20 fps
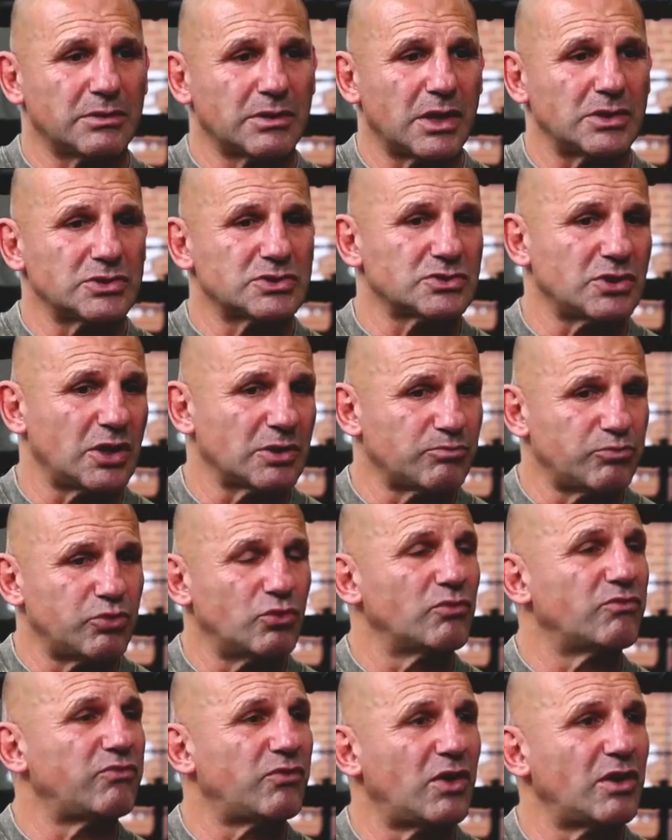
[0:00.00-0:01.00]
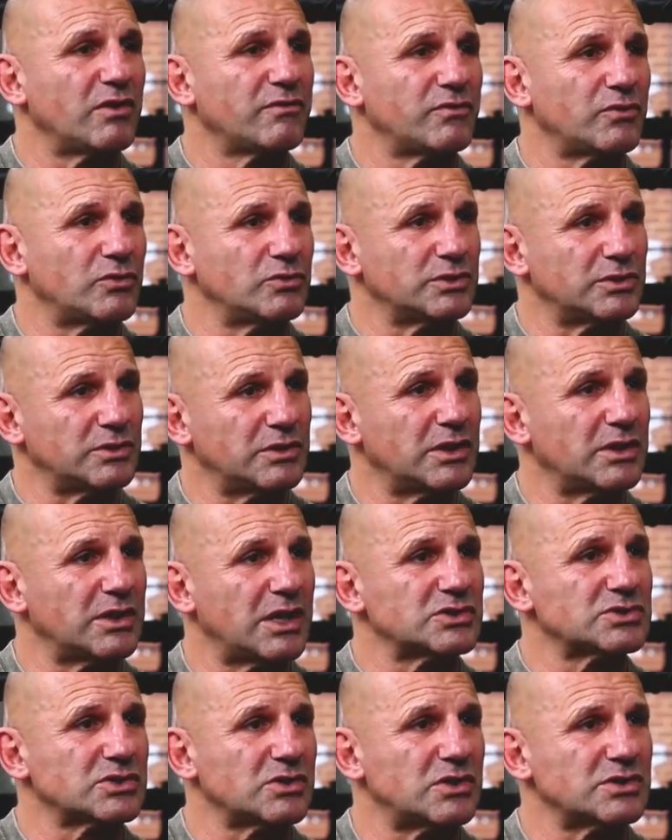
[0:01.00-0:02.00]
coaches like Paul Fifield and
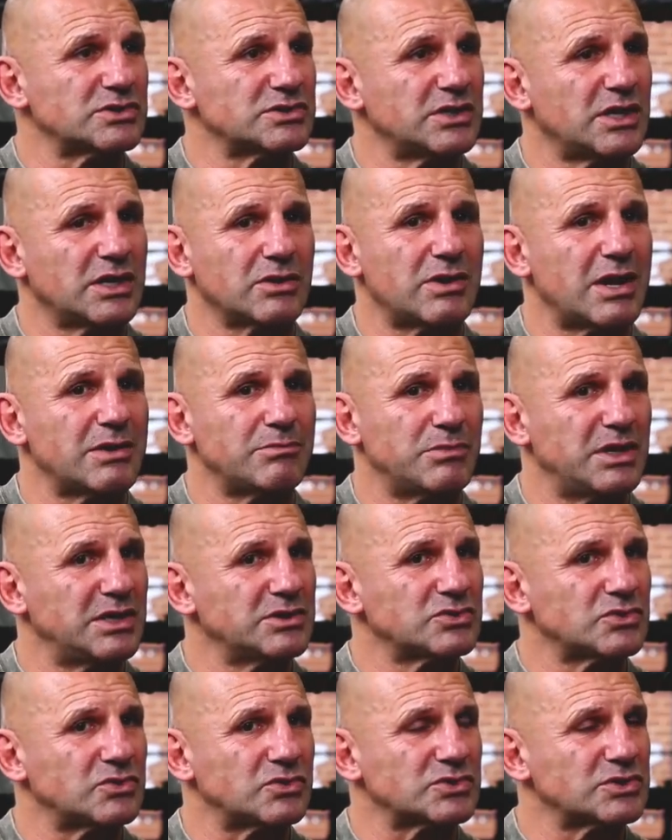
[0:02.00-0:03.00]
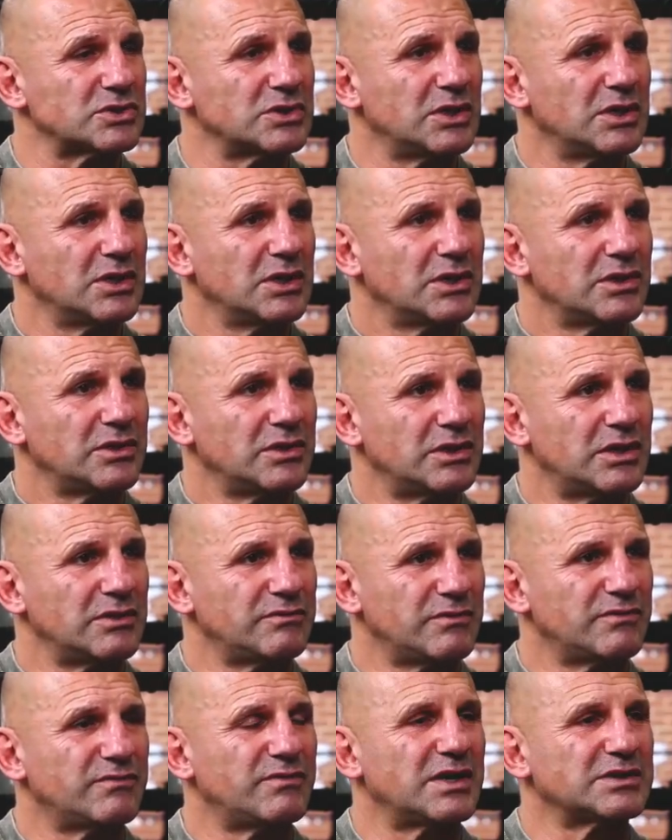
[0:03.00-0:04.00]
those guys, they're great mentors. If you
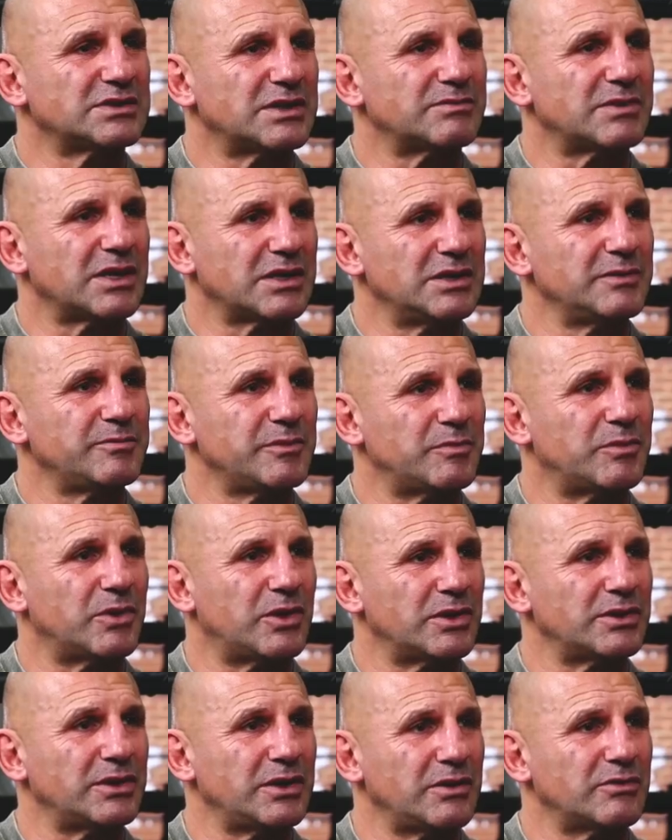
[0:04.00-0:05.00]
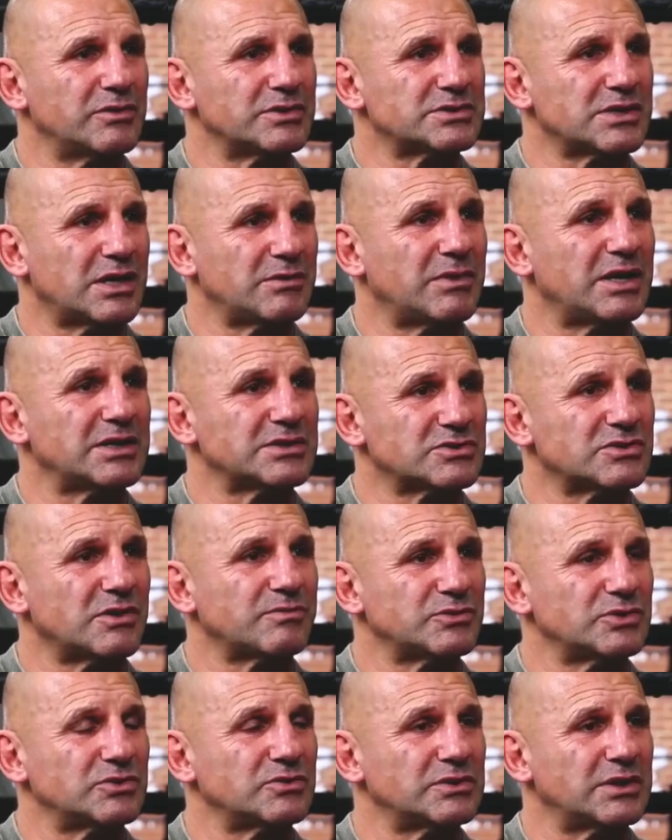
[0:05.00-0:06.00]
fucked up, they clip you behind the ear and say, mate, stop
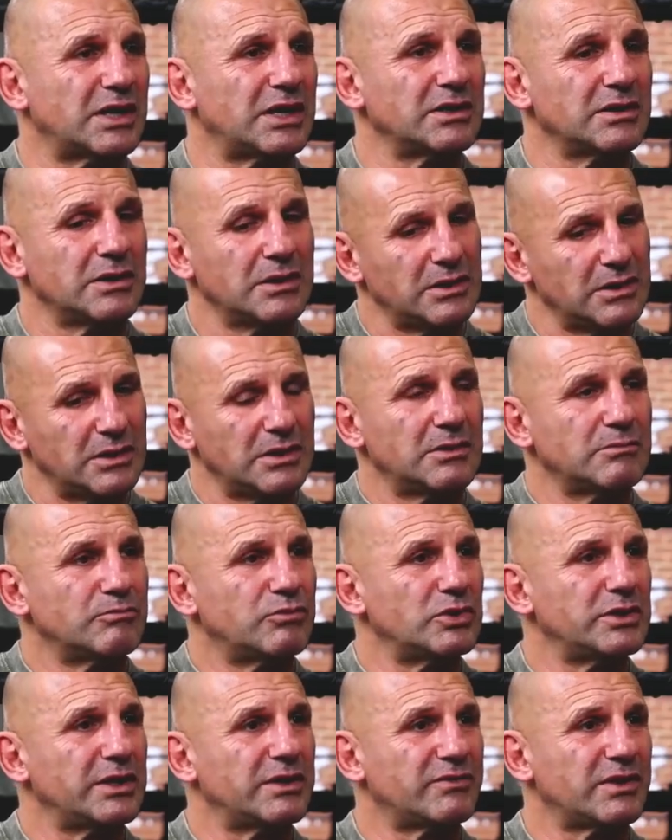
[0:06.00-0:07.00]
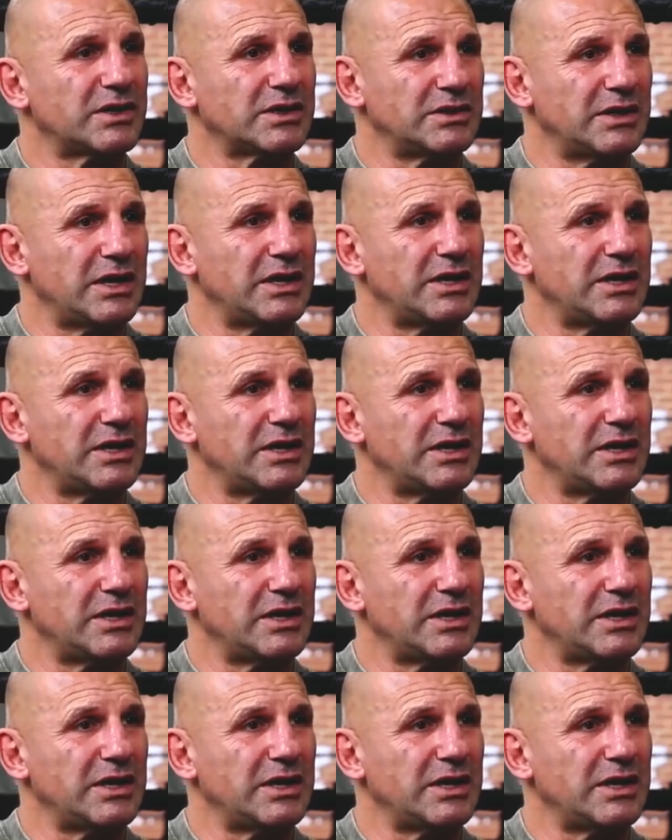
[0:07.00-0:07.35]
doing that. Pull your fucking head